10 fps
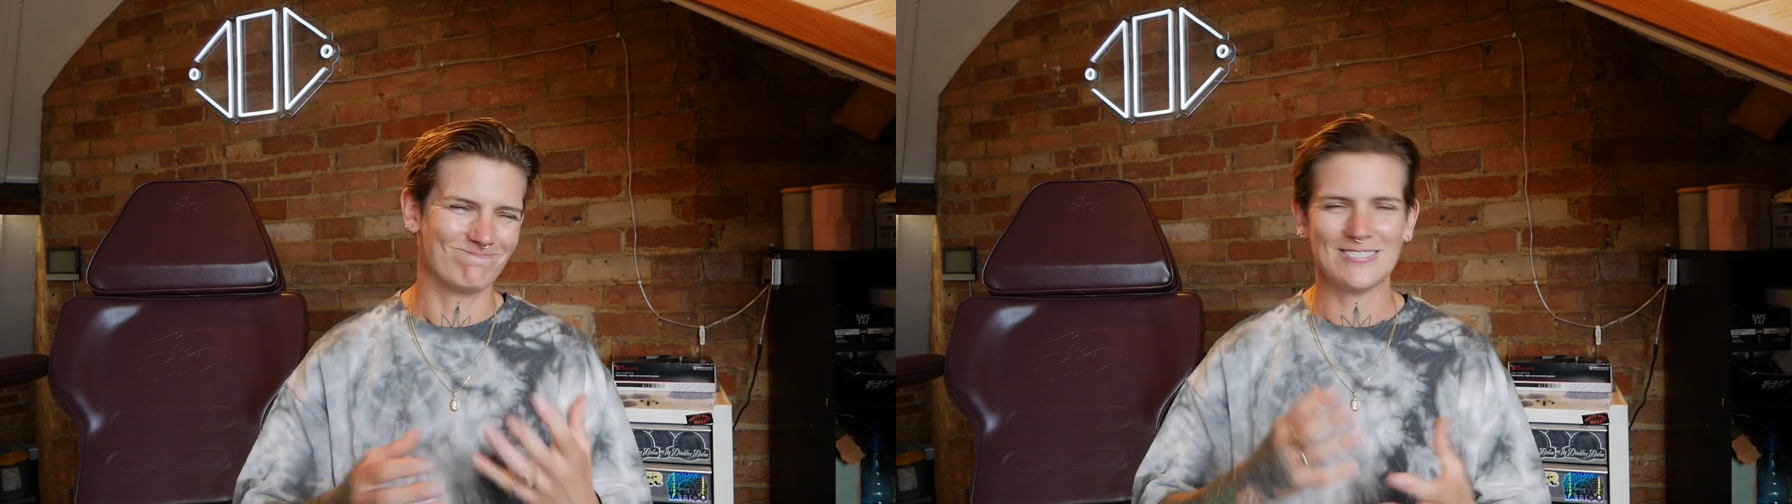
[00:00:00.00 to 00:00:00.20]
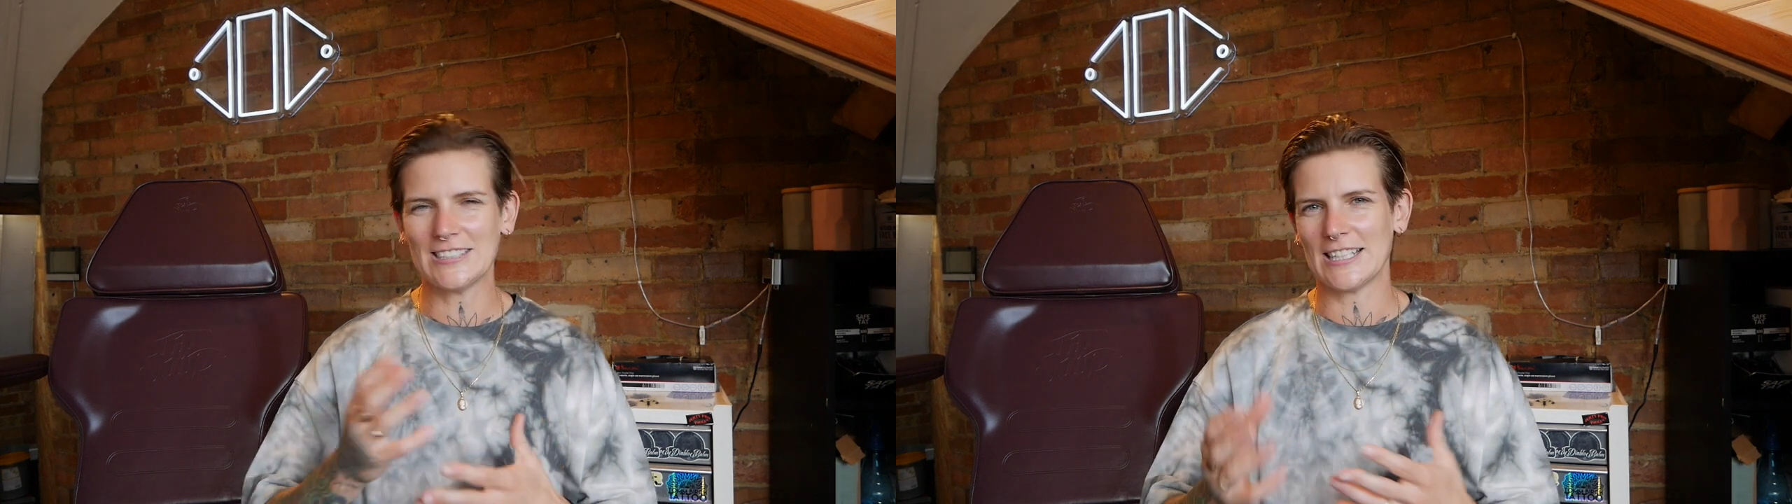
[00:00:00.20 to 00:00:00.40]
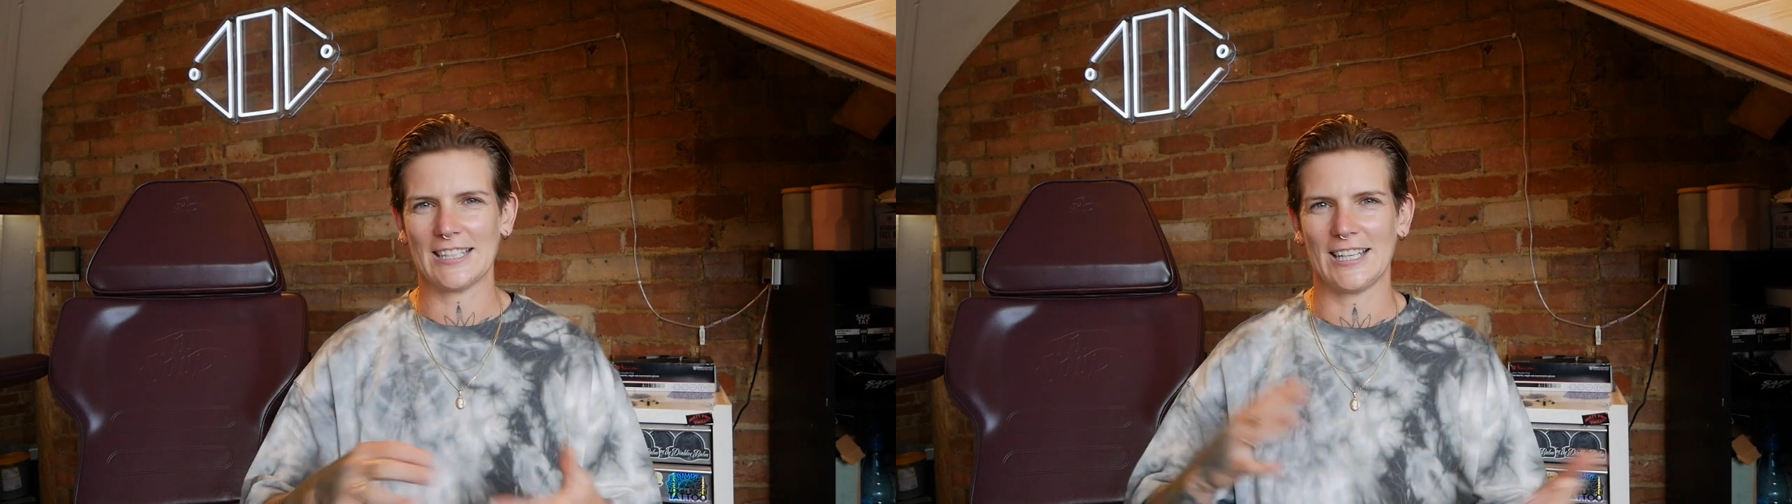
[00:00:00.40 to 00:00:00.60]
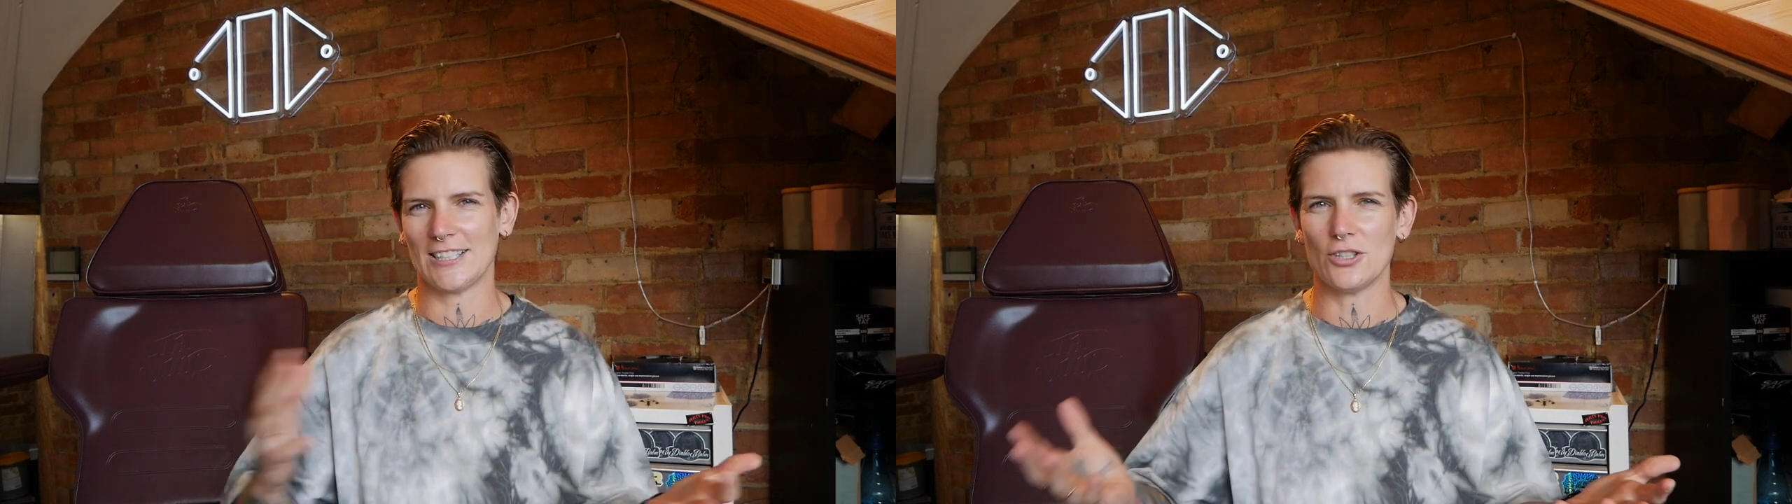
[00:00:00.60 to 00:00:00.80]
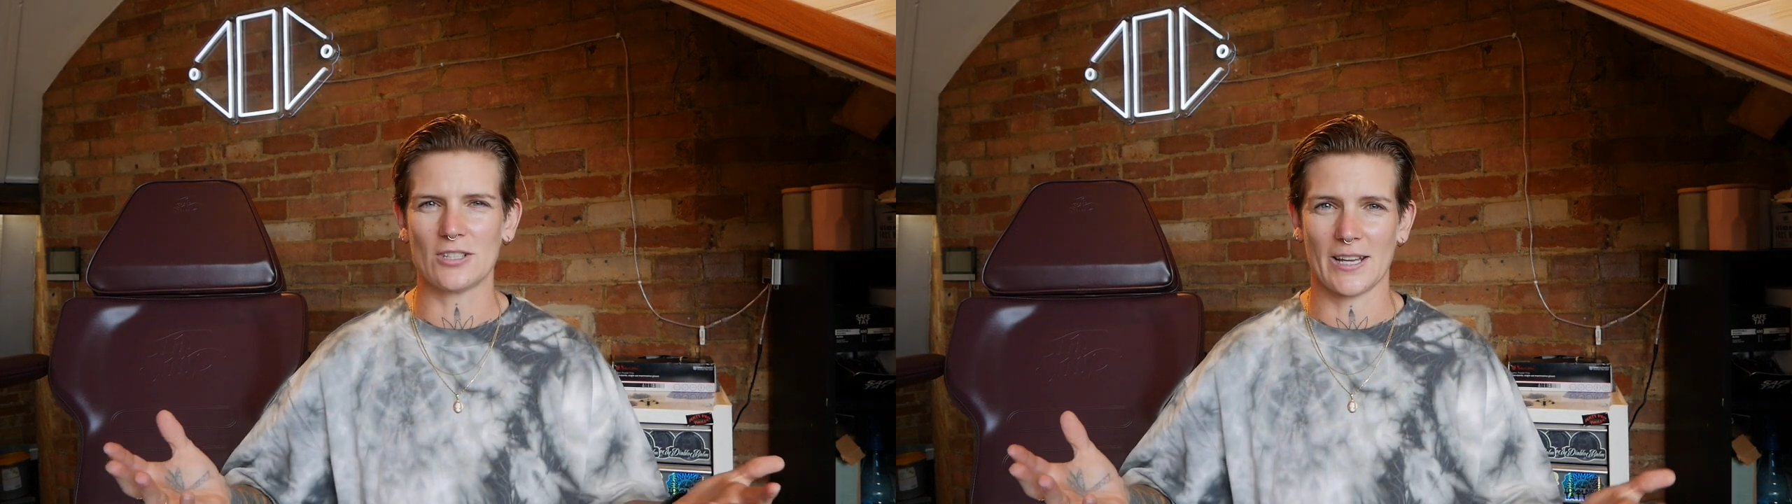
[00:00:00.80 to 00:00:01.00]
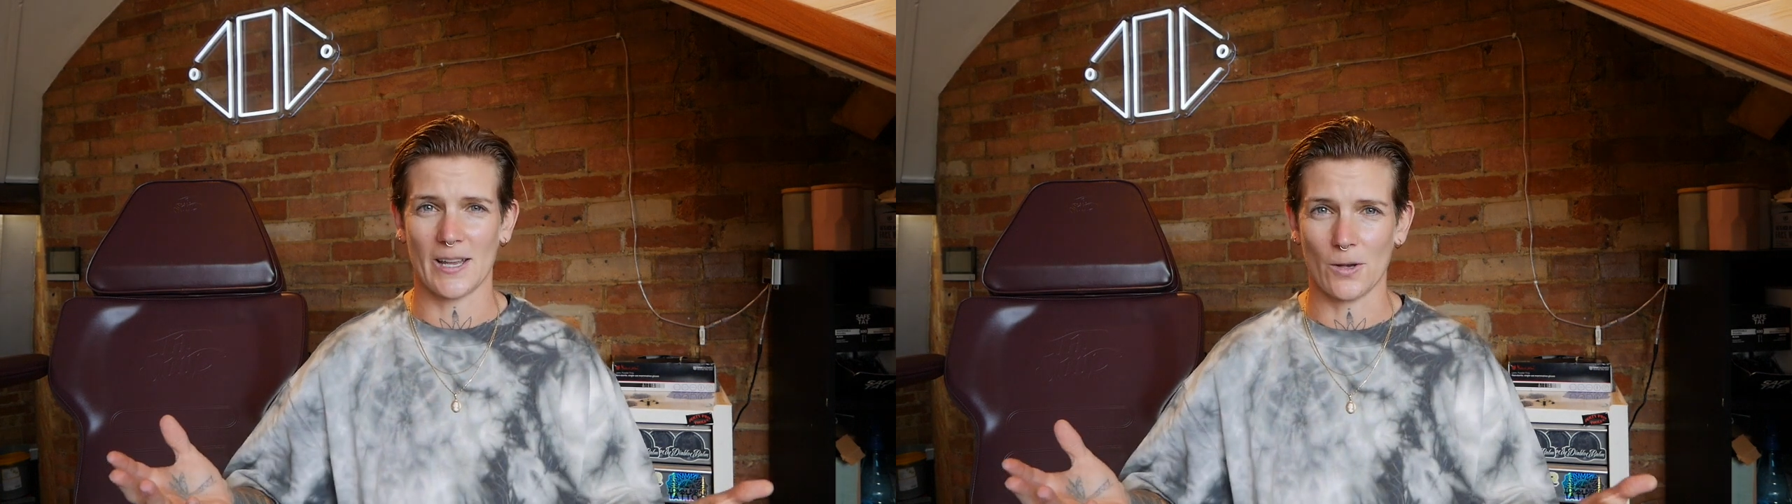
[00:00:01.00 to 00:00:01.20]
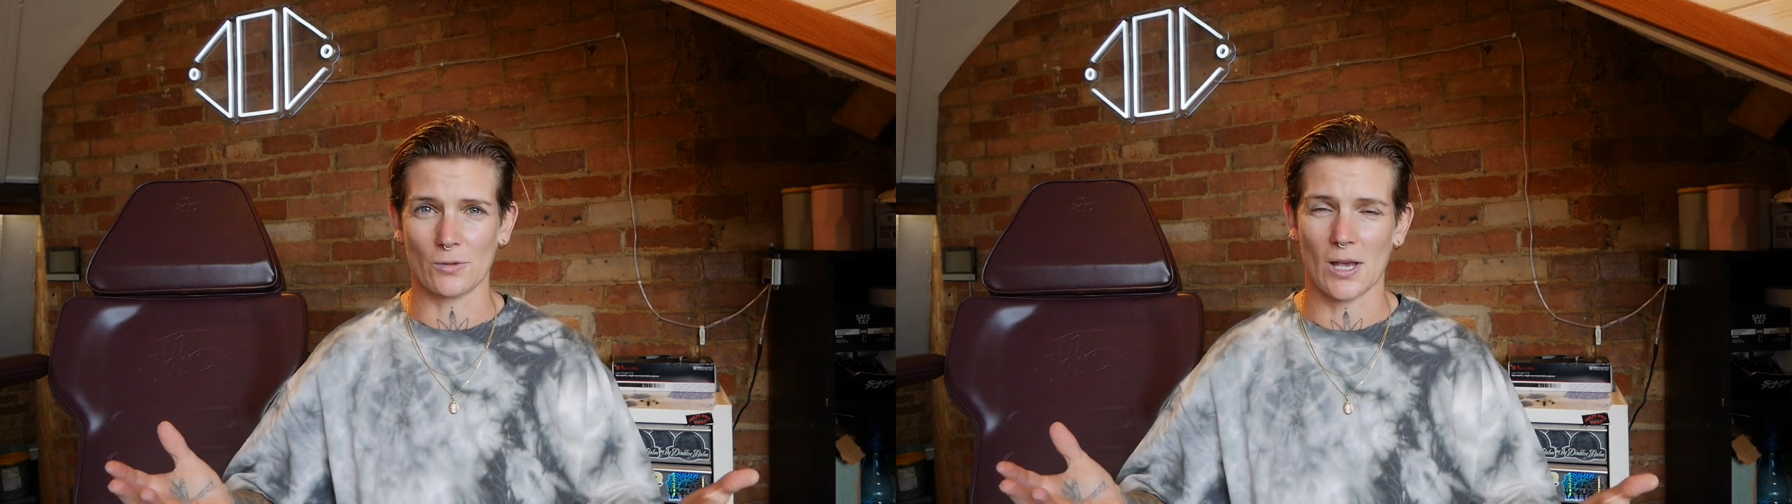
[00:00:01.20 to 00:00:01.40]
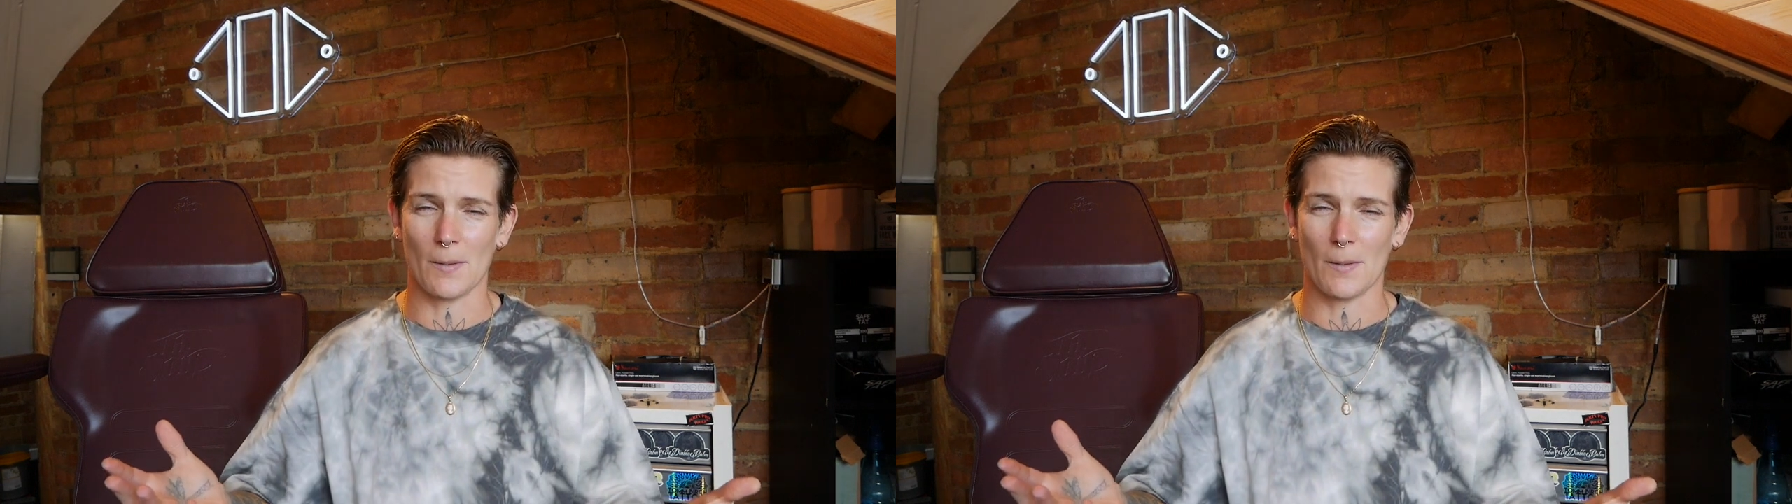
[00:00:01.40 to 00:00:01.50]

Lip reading: it usually heals